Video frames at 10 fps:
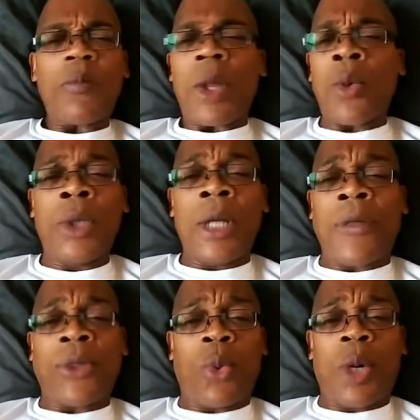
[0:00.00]
We're
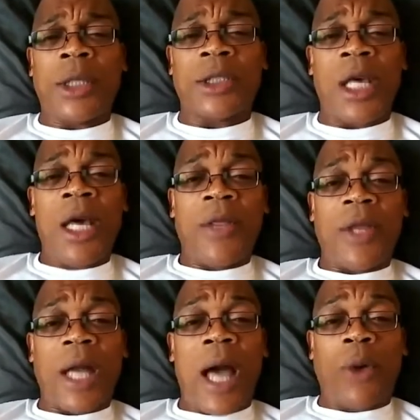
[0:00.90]
not the ones
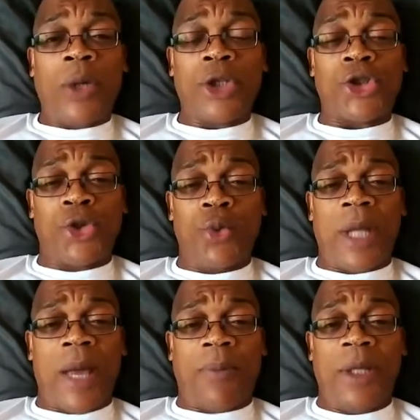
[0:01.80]
that are out here shooting
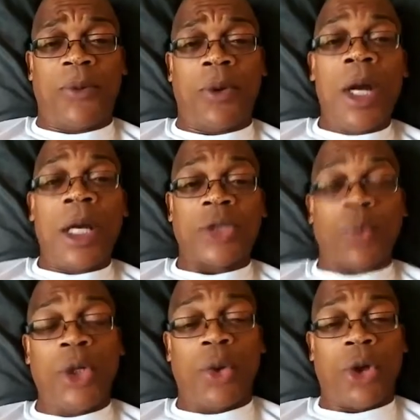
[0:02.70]
at people because
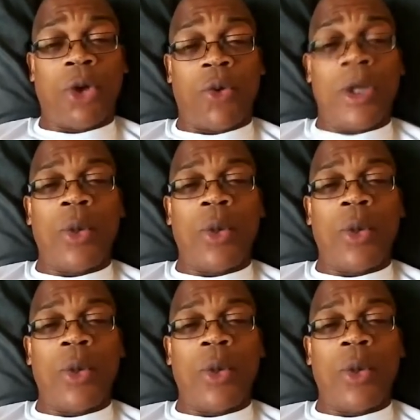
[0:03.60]
we don't agree.